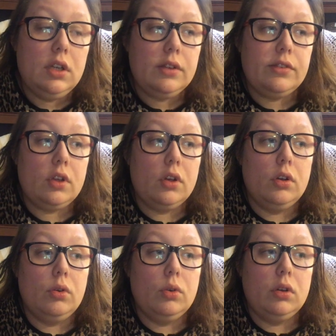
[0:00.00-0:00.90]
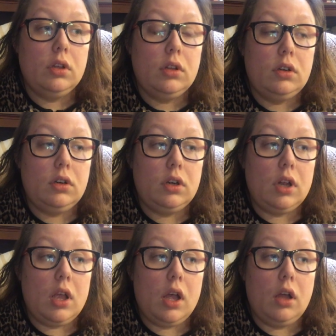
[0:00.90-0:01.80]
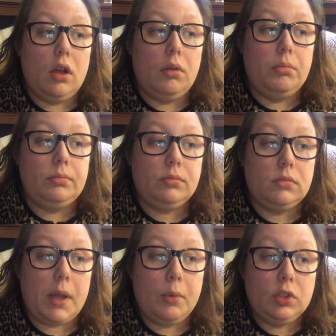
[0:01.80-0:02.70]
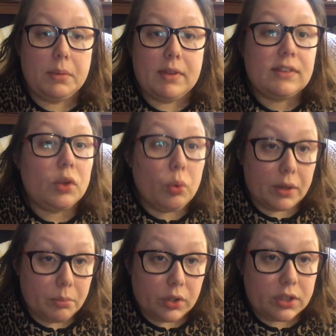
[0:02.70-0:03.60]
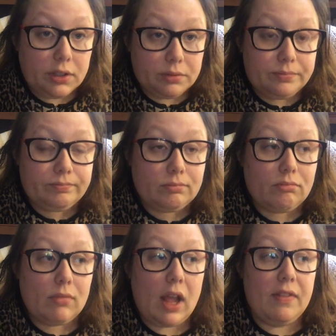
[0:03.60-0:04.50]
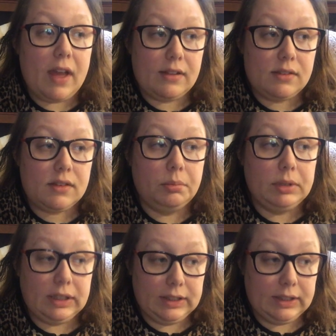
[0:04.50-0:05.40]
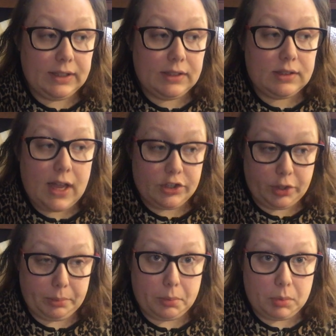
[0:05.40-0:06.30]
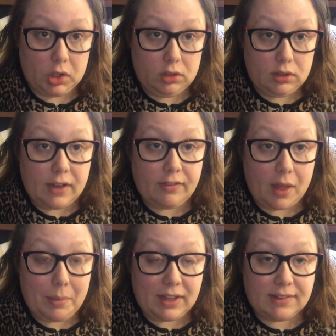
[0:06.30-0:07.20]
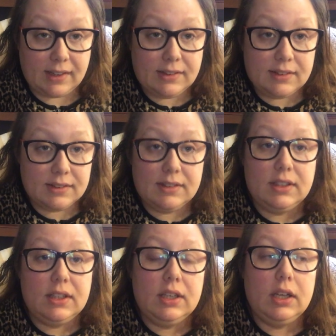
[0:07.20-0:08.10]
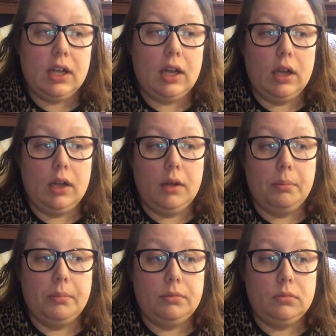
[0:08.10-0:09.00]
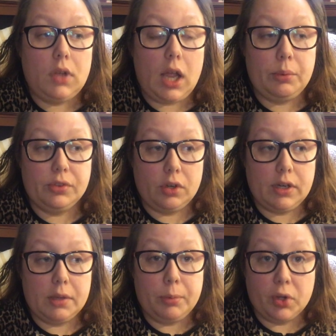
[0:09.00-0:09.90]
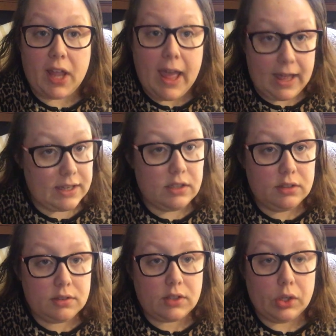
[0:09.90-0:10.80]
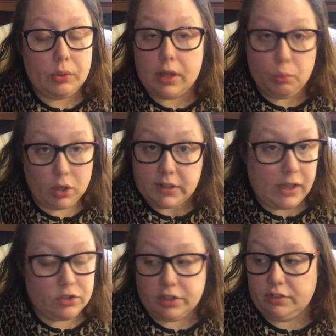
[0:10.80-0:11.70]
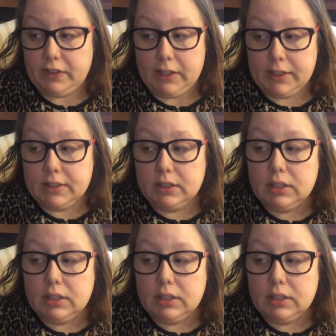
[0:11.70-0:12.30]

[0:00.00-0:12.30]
so I'm only missing one book, and that's completely catch-upable, if that makes sense. I was already a book ahead, so it worked out just fine.